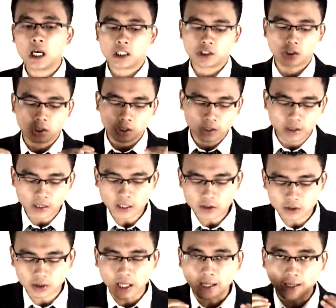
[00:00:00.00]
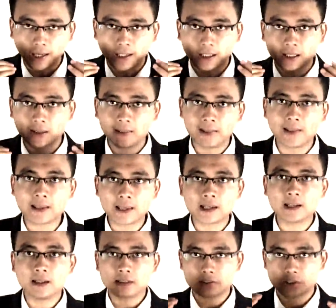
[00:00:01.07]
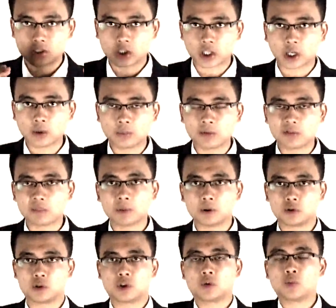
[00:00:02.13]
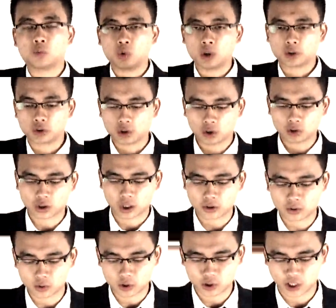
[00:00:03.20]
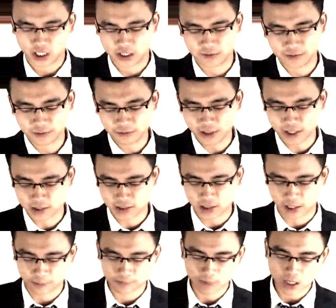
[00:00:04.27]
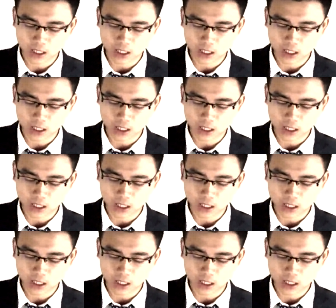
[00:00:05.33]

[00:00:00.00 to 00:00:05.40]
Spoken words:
So you need to get a clear scope of the project, what you're trying to achieve, firstly.